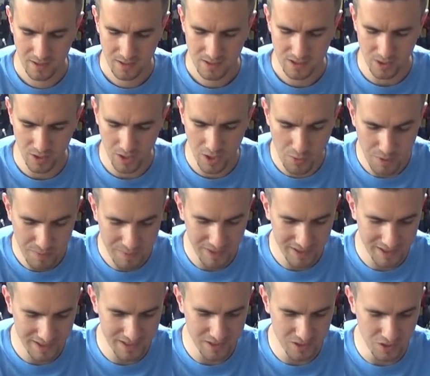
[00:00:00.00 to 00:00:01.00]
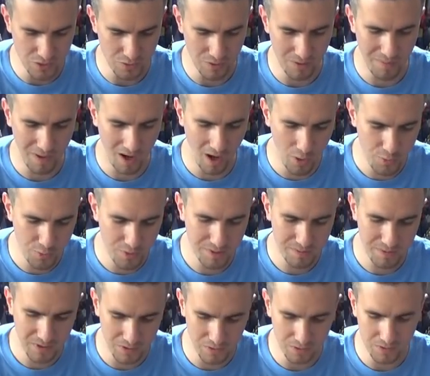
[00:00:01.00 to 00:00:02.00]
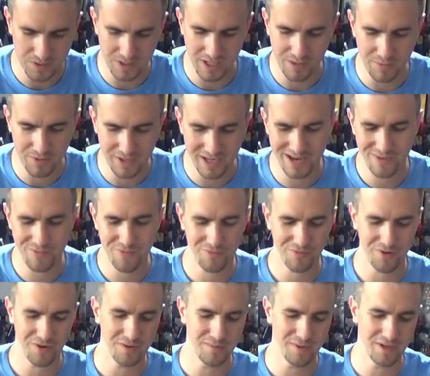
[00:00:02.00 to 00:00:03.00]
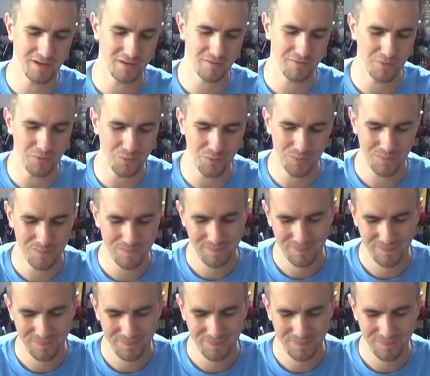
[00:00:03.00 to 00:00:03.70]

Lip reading: So I only picked these two up only because they were there in front of me, and I thought,